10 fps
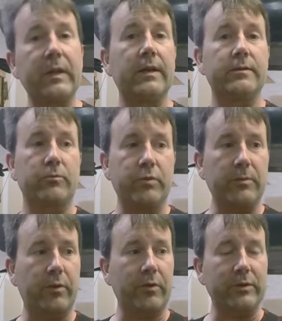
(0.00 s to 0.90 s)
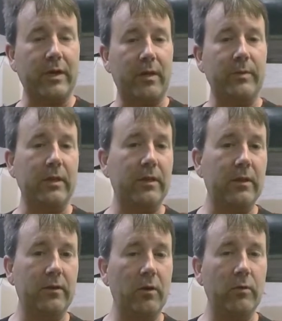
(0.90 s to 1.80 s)
Some people are telling me,
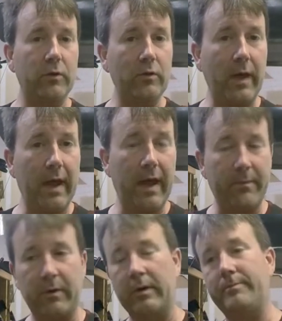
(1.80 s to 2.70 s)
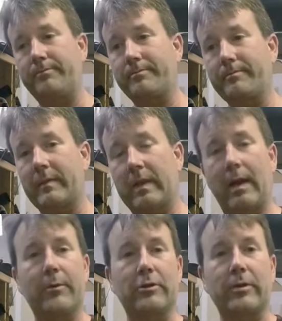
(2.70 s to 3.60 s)
don't do that, but I'm
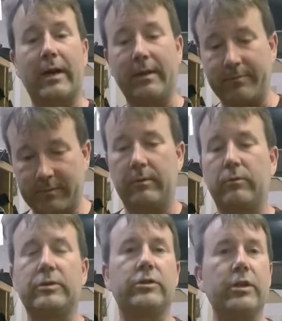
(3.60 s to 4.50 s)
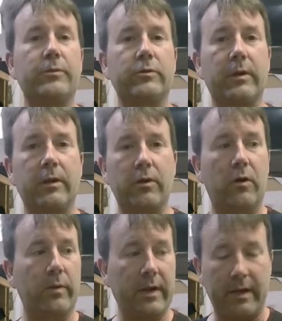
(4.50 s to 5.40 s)
going to try it. It was the cheapest way to go
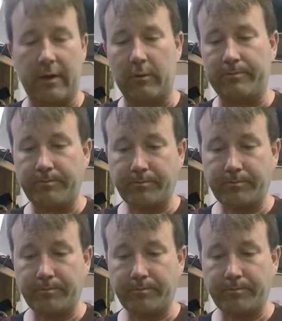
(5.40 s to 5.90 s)
right now.